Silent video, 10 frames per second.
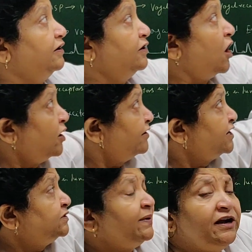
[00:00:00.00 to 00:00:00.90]

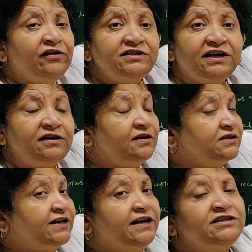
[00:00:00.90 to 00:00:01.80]
Non-respiratory
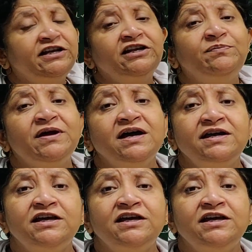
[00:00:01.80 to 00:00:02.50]
sinus arrhythmia